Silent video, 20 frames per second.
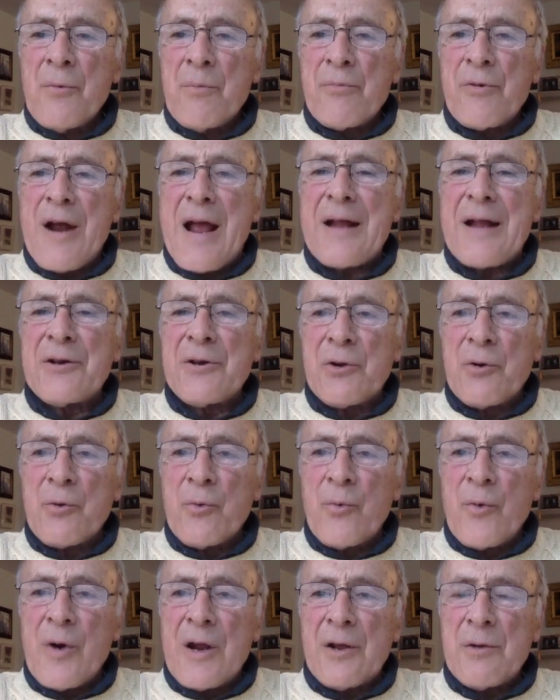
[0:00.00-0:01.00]

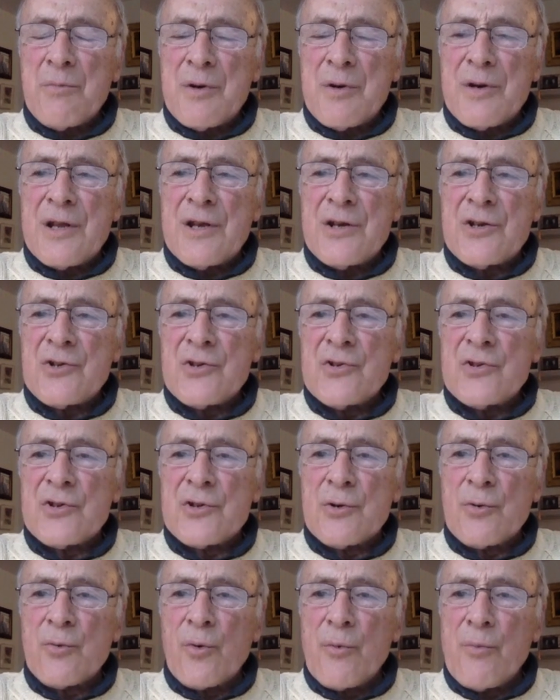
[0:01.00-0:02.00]
practical recommendations
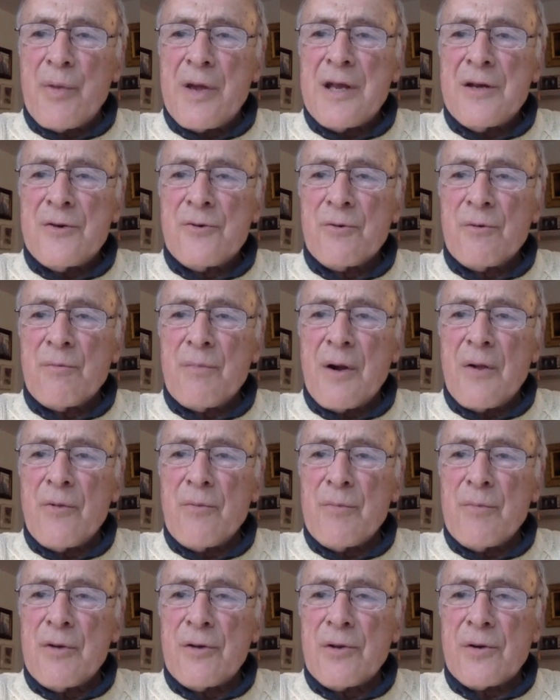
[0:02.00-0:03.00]
that were made to him by
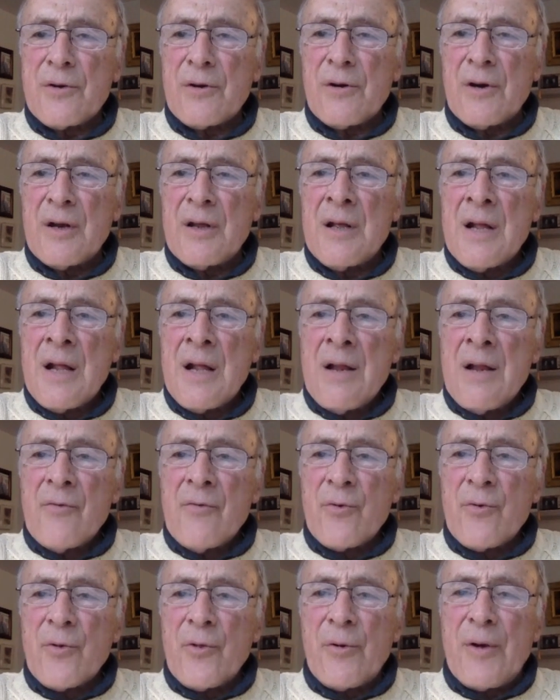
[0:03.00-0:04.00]
the military
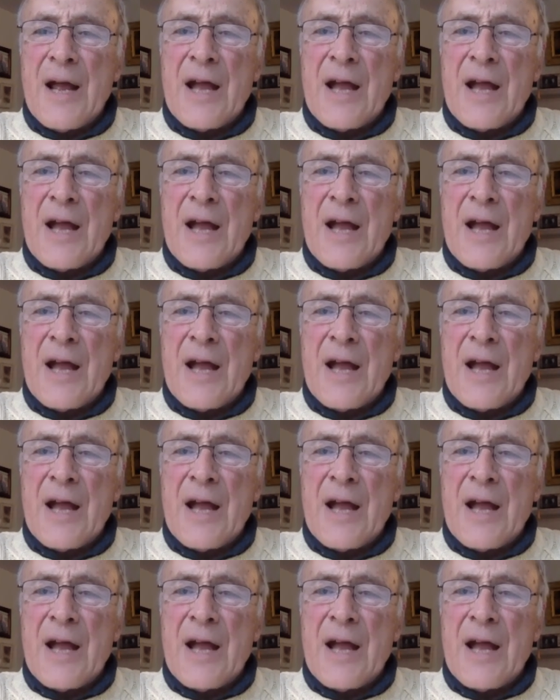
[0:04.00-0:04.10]
for their